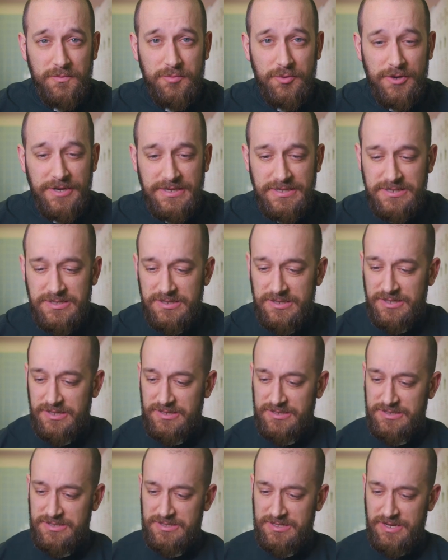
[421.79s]
a priest
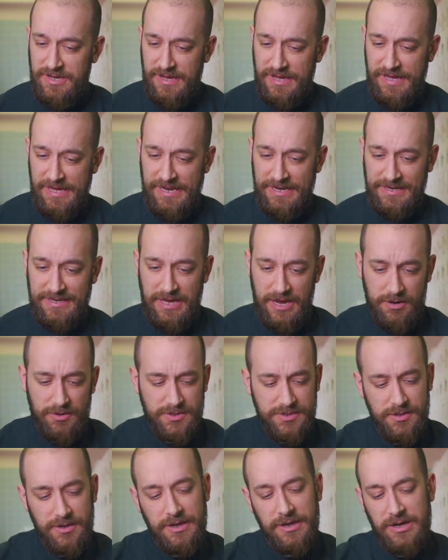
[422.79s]
is
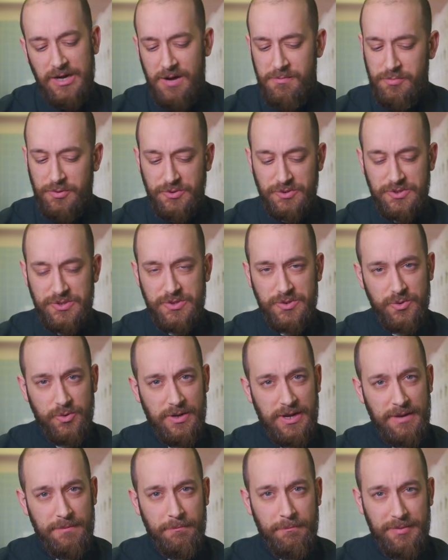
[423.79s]
encountering couples who
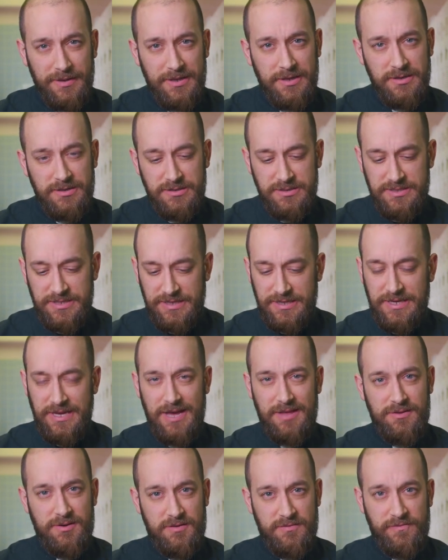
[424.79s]
had been
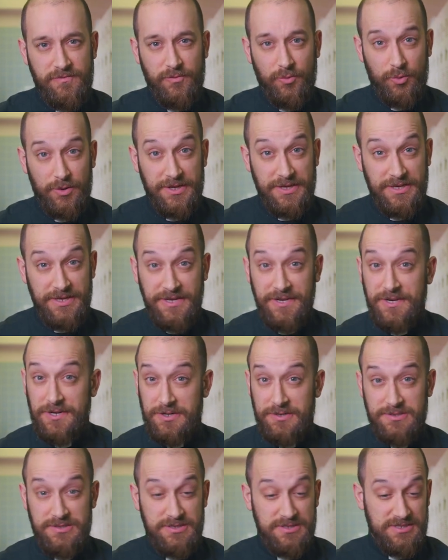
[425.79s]
together for
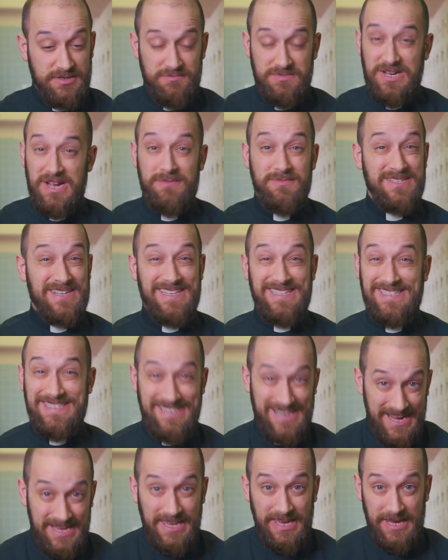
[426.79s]
years, sometimes a
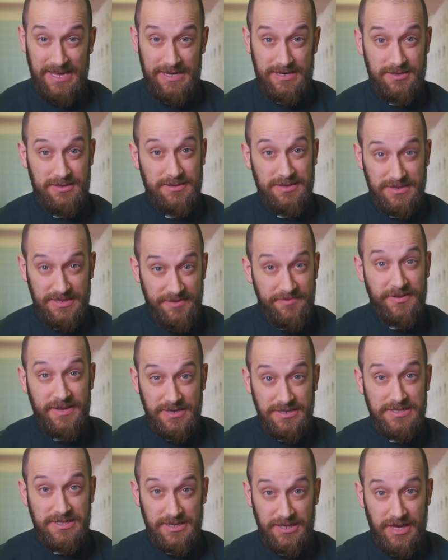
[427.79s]
decade,
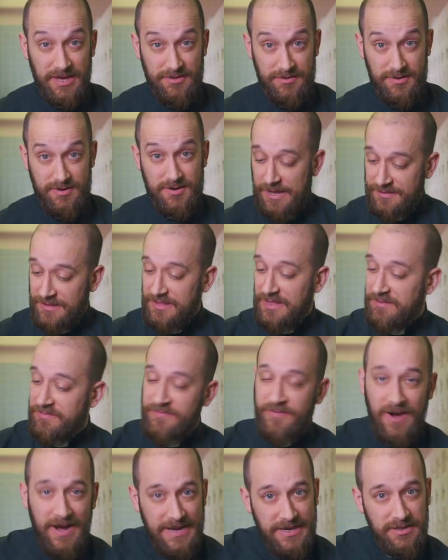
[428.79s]
living together, and then they
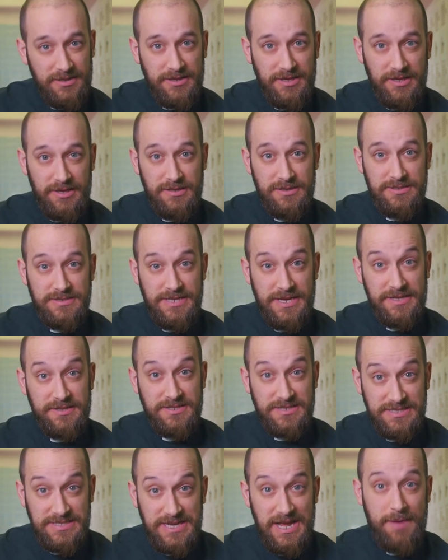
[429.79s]
finally take
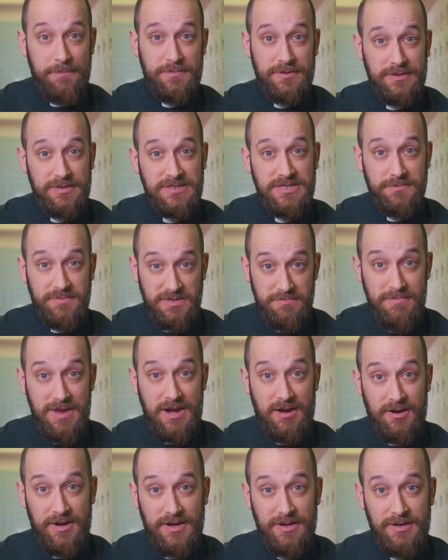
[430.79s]
the step to be
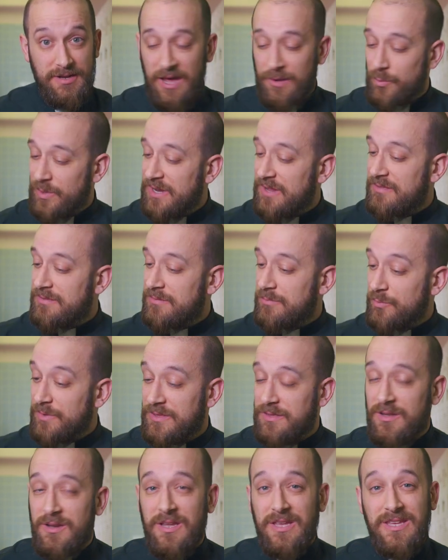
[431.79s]
married. And
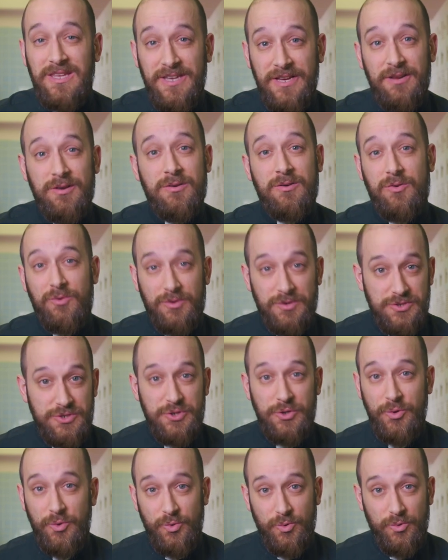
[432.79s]
within a year or
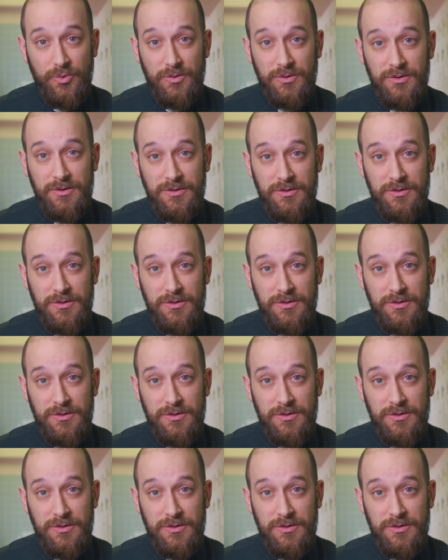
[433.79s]
two,